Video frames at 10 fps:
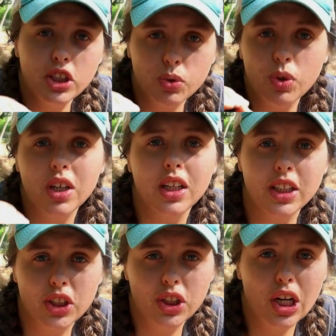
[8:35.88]
just wanted to
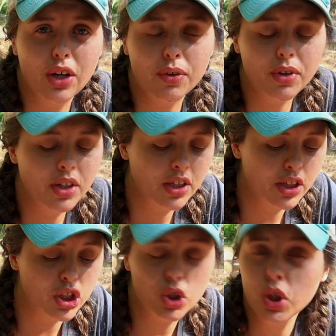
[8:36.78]
let you know
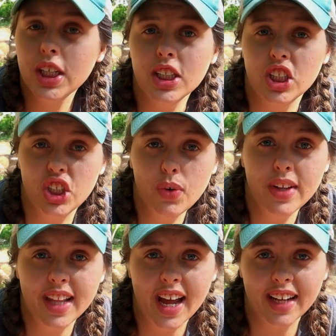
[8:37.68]
the trick to
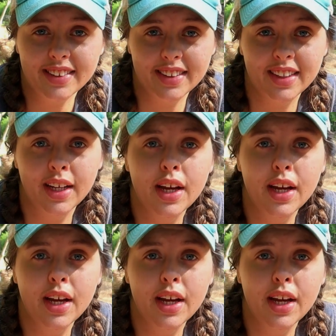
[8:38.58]
doing that